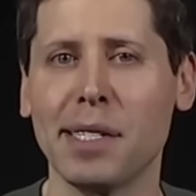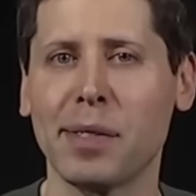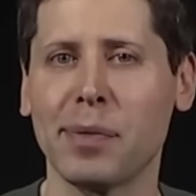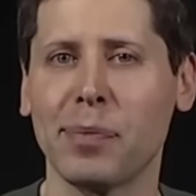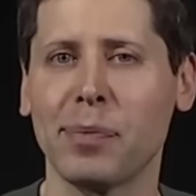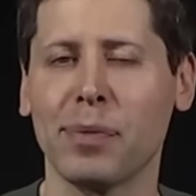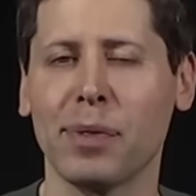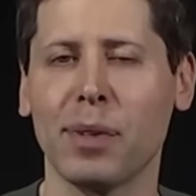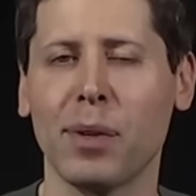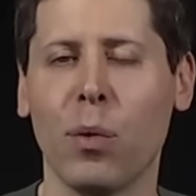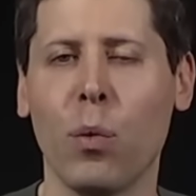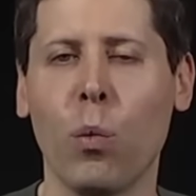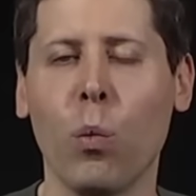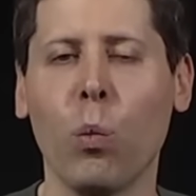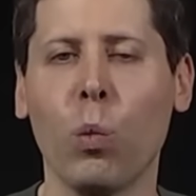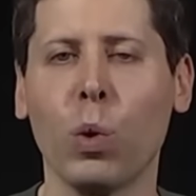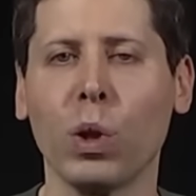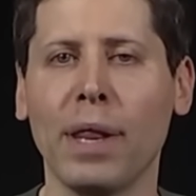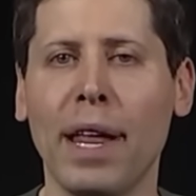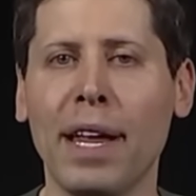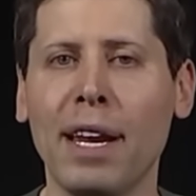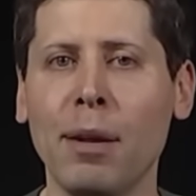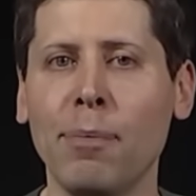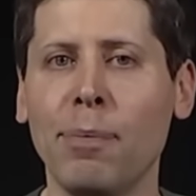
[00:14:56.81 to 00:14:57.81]
Altman
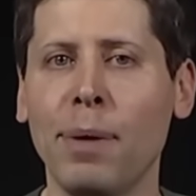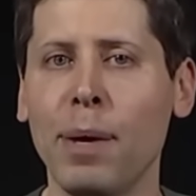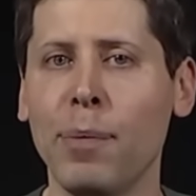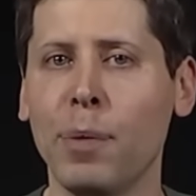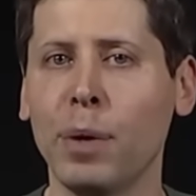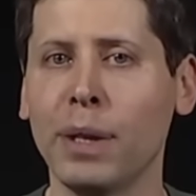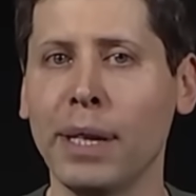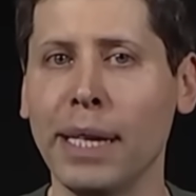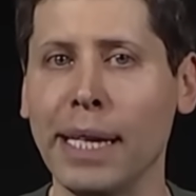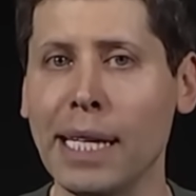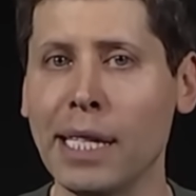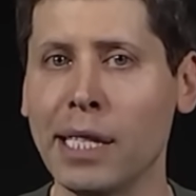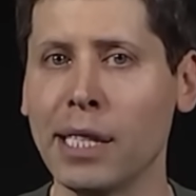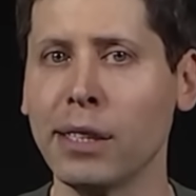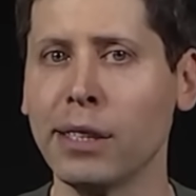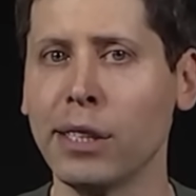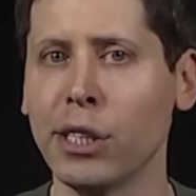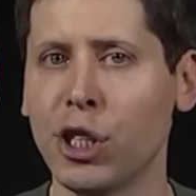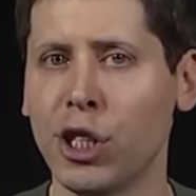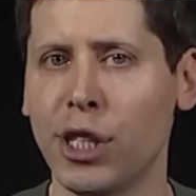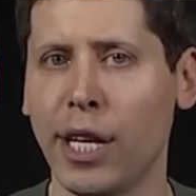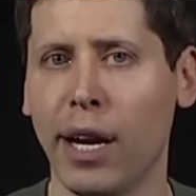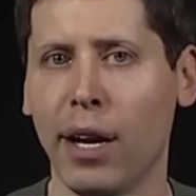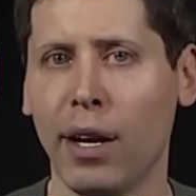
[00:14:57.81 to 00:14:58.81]
hinted at this kind of
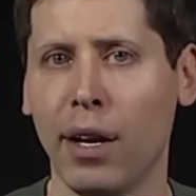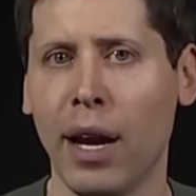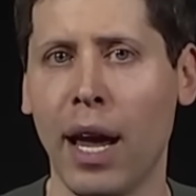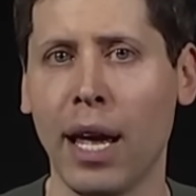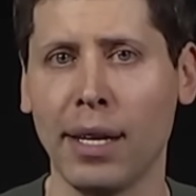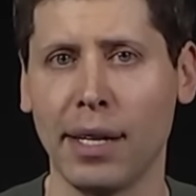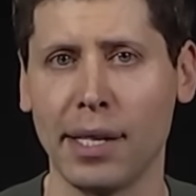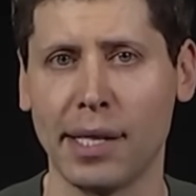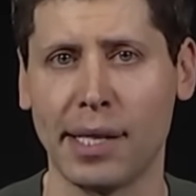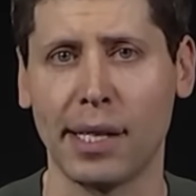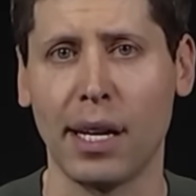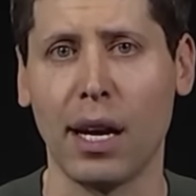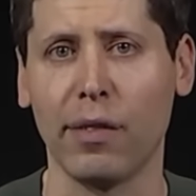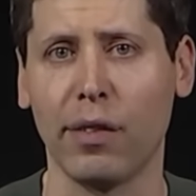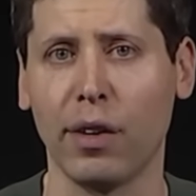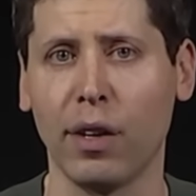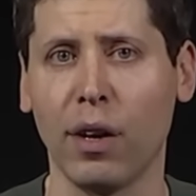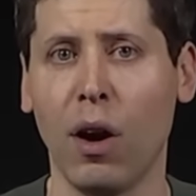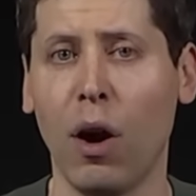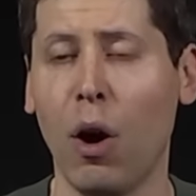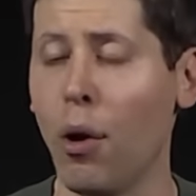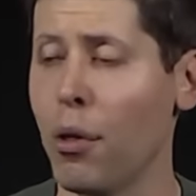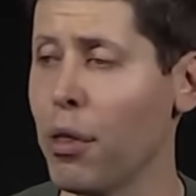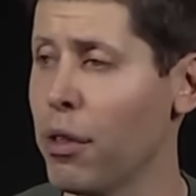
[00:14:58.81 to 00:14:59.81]
stratification back in
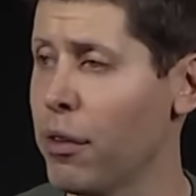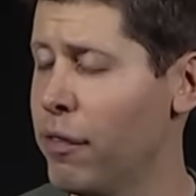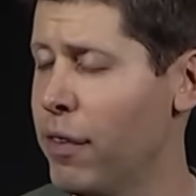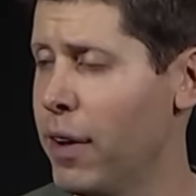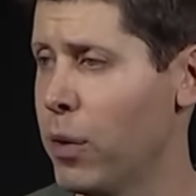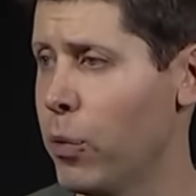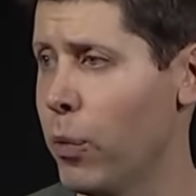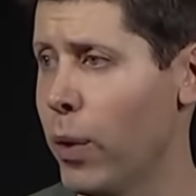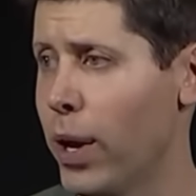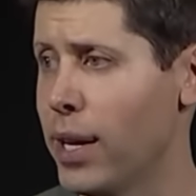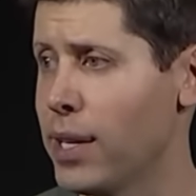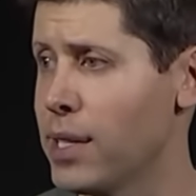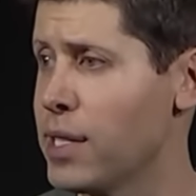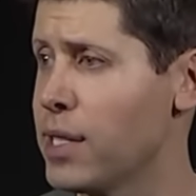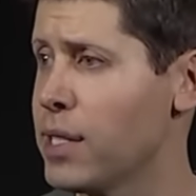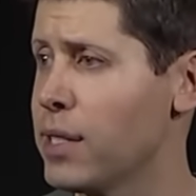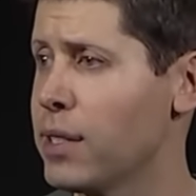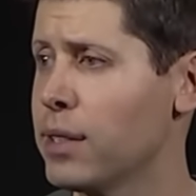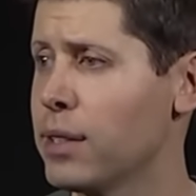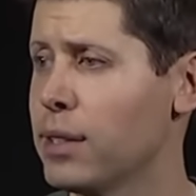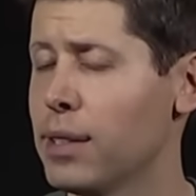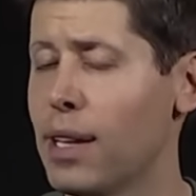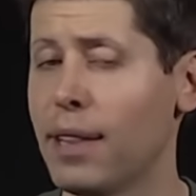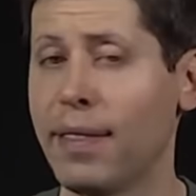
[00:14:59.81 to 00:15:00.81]
early
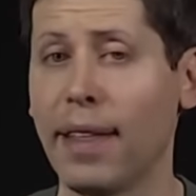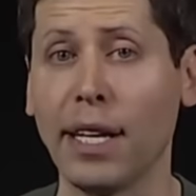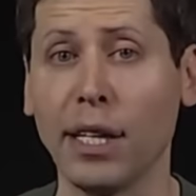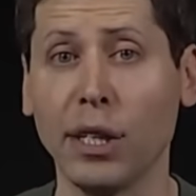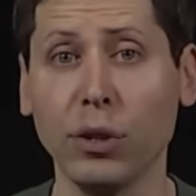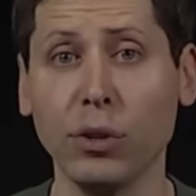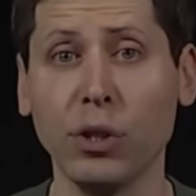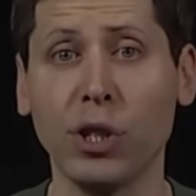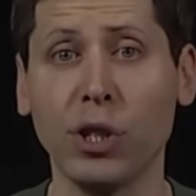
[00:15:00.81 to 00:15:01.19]
2025 that